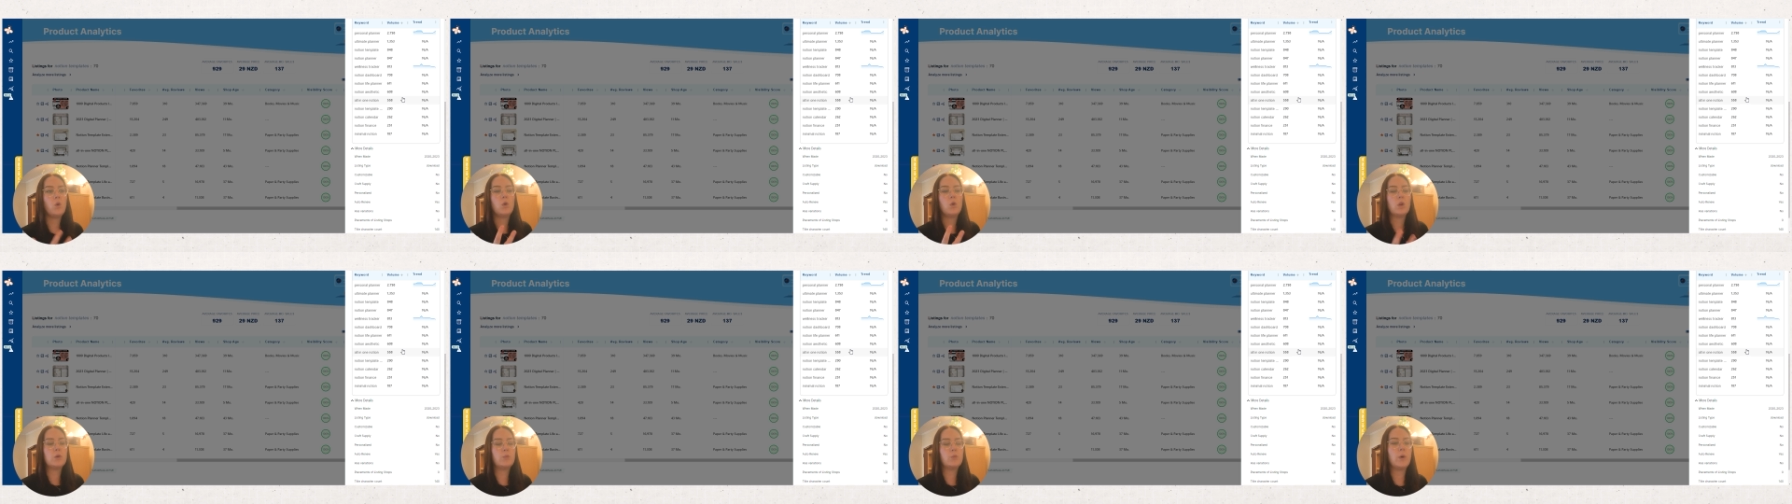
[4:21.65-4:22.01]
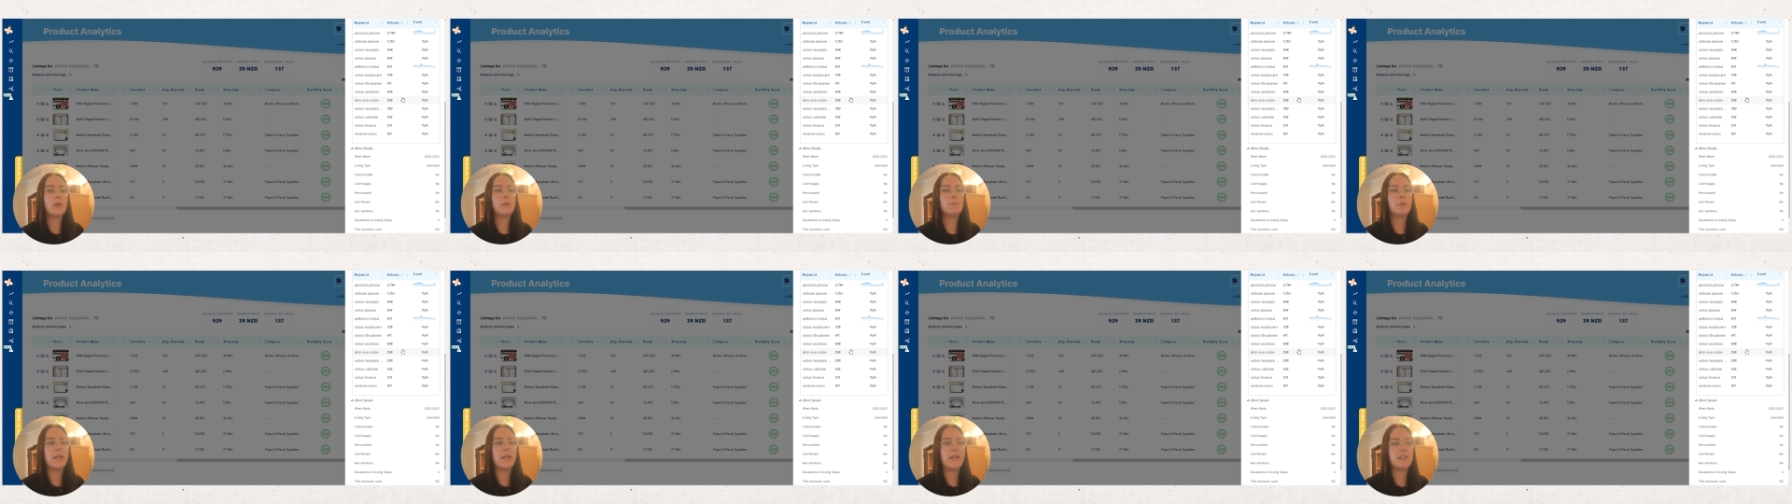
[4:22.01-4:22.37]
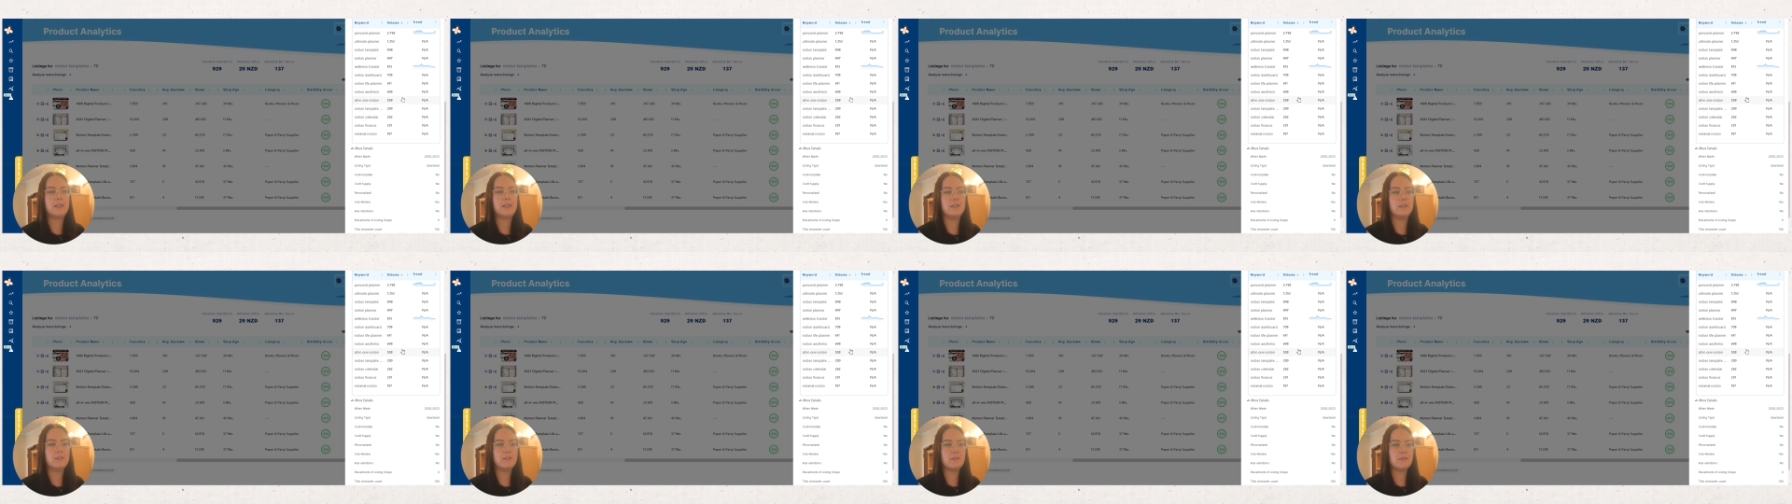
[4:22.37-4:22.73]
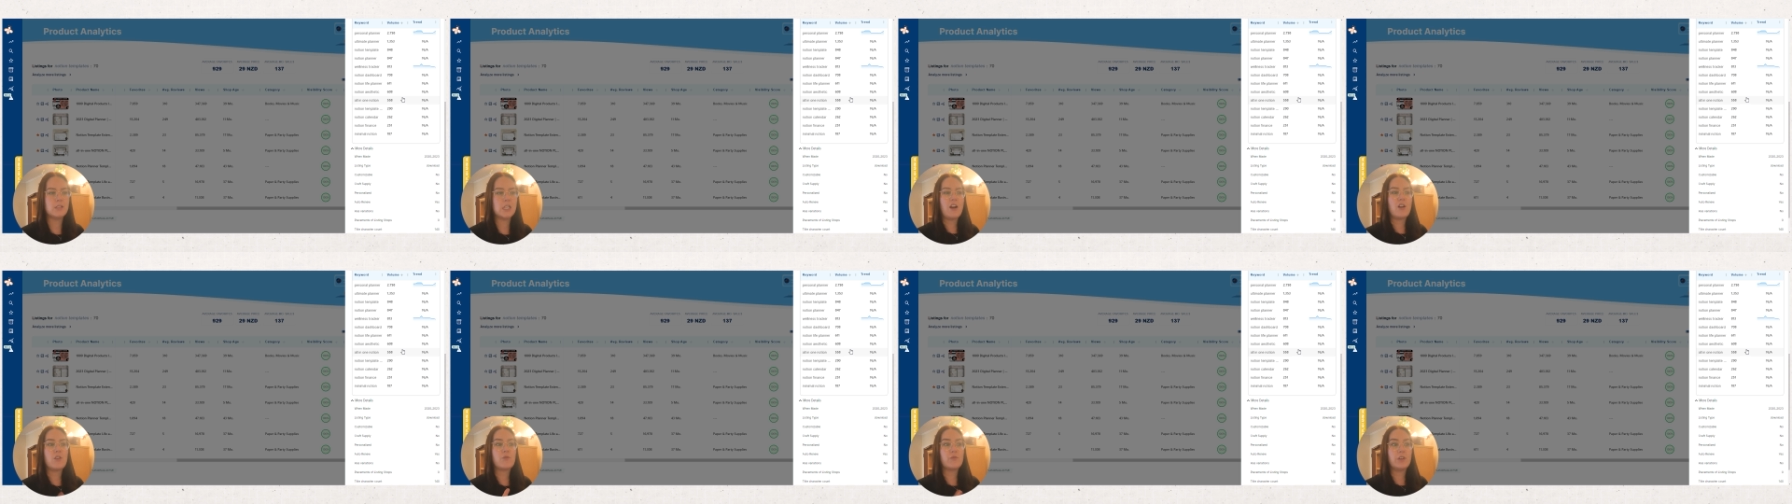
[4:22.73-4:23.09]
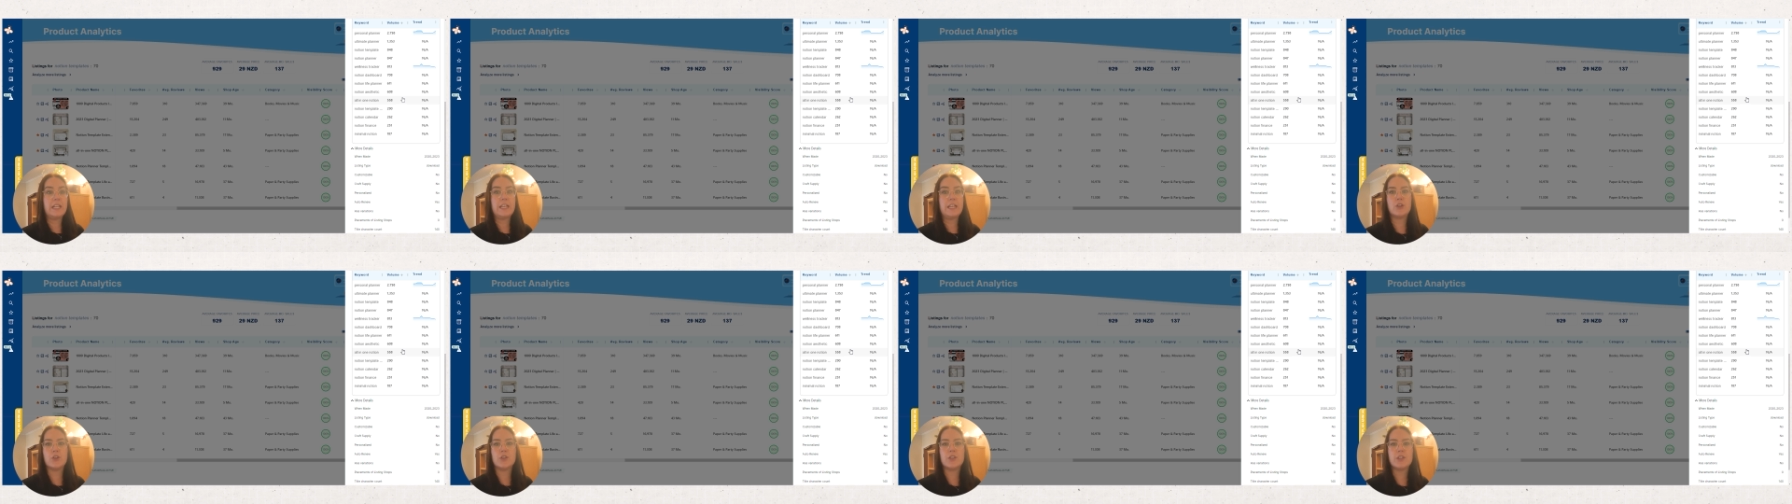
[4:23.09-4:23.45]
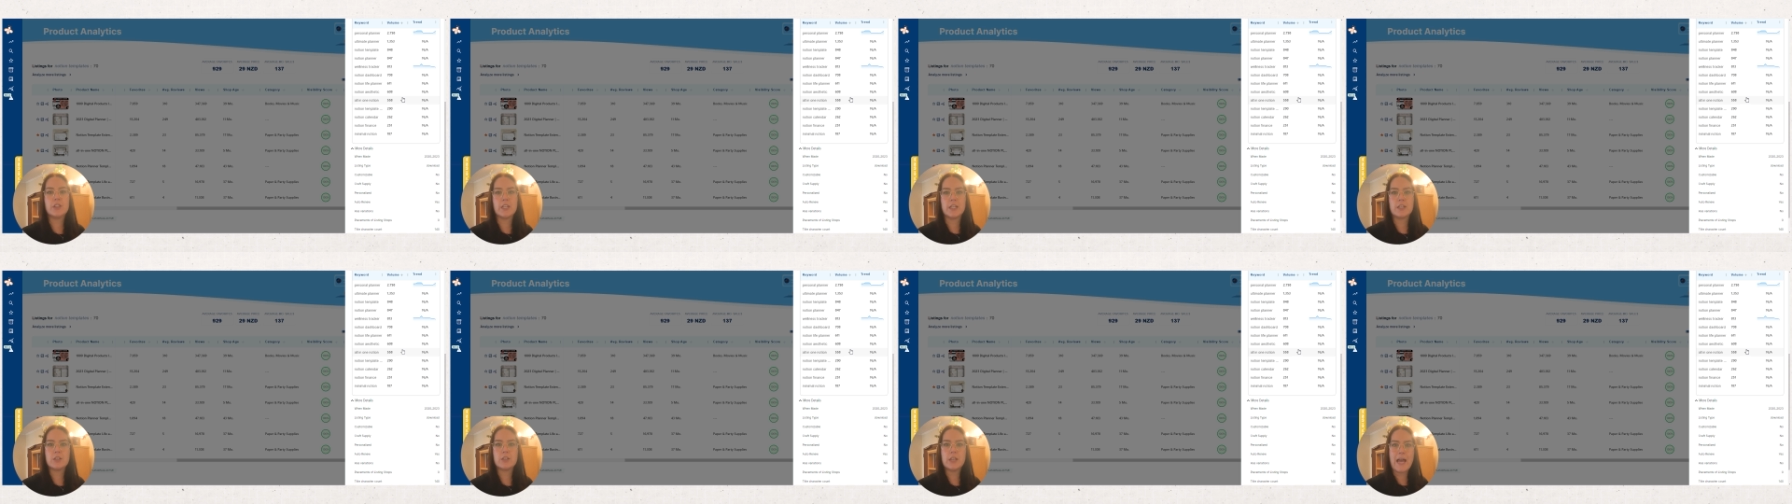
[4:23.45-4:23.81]
all-in-one planners are a really good
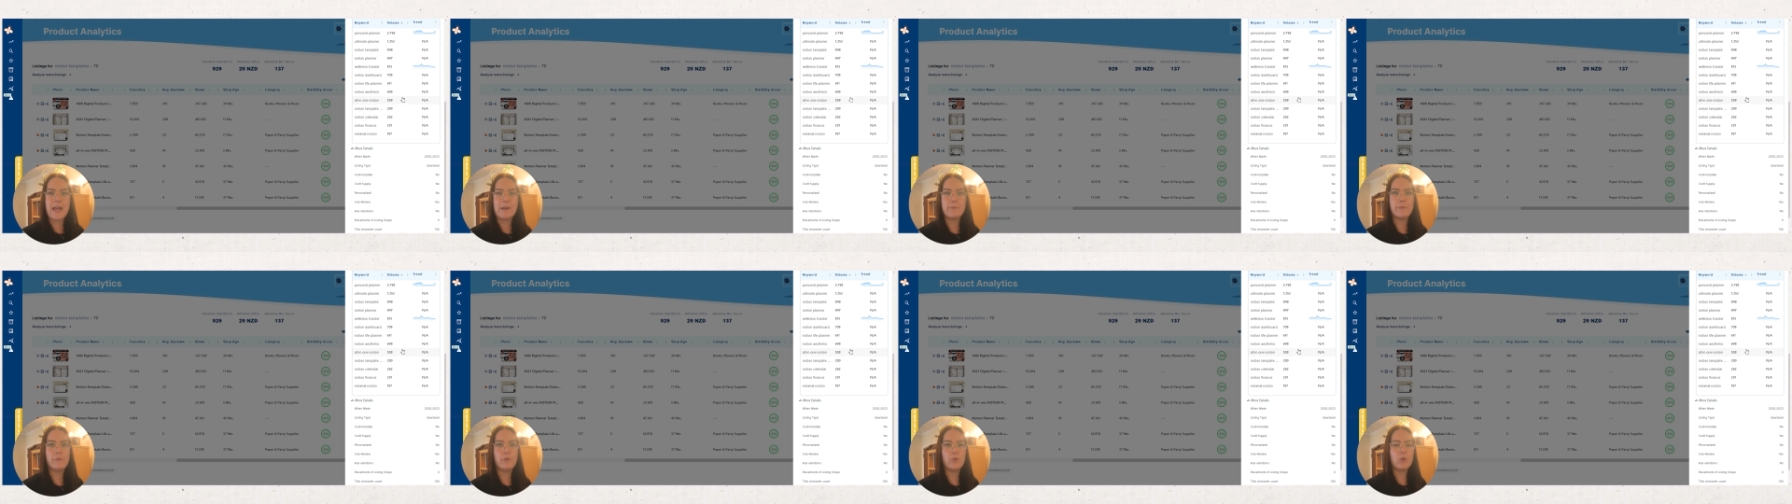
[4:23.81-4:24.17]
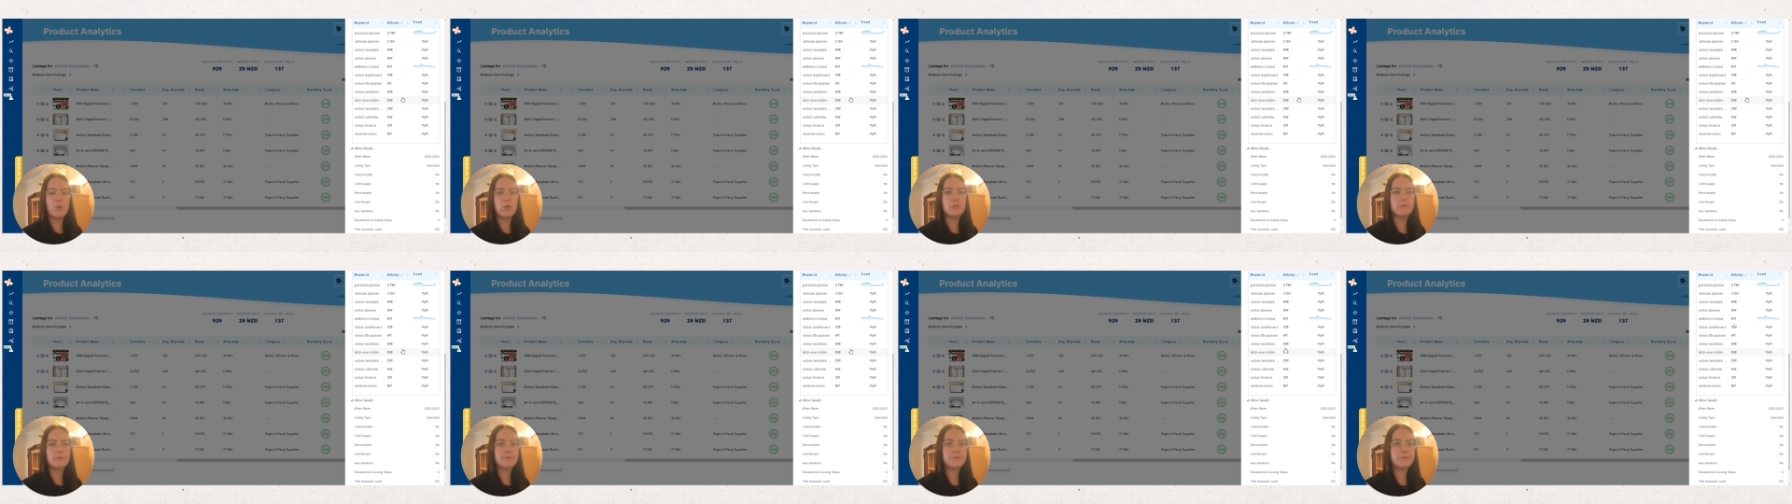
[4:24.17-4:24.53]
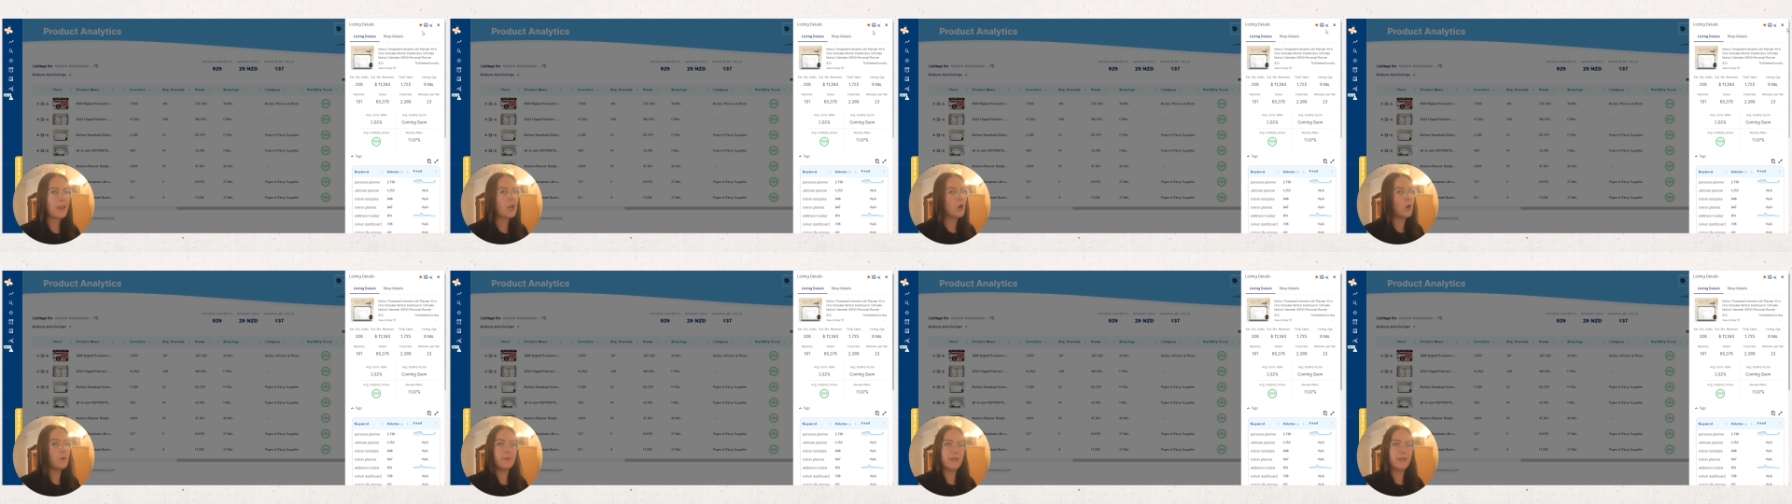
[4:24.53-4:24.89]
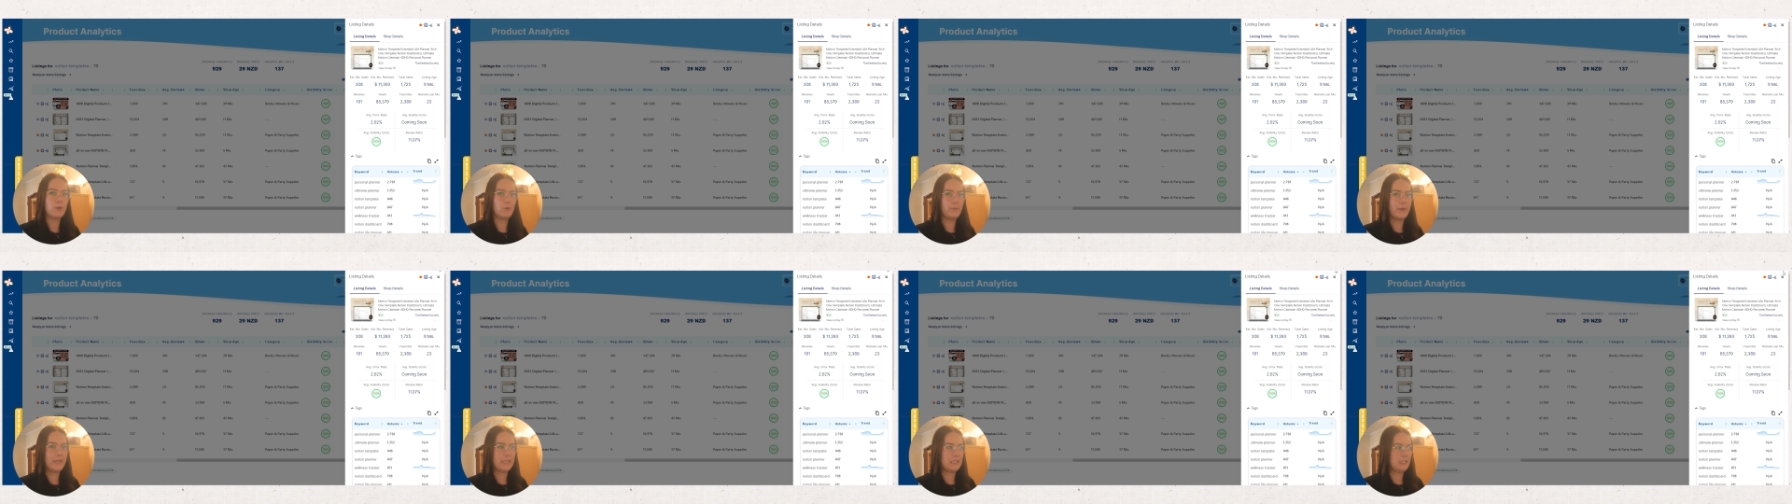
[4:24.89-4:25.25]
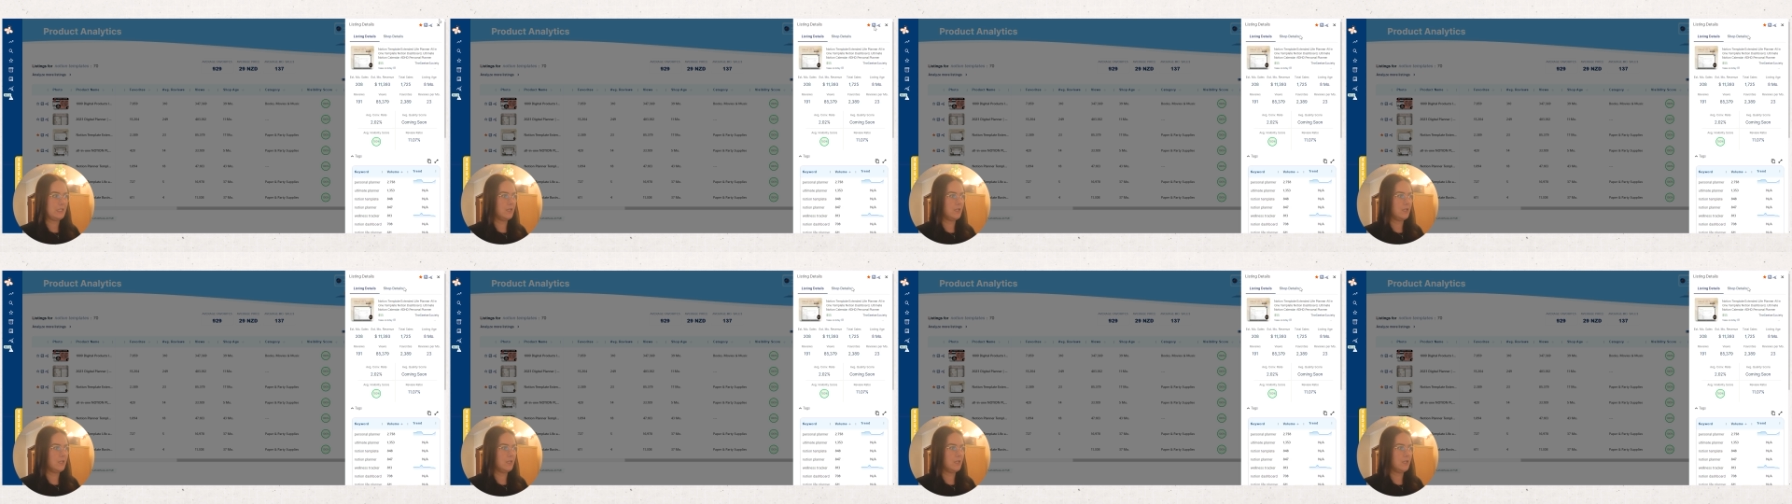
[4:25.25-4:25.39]
thing to aim for. I hope that all made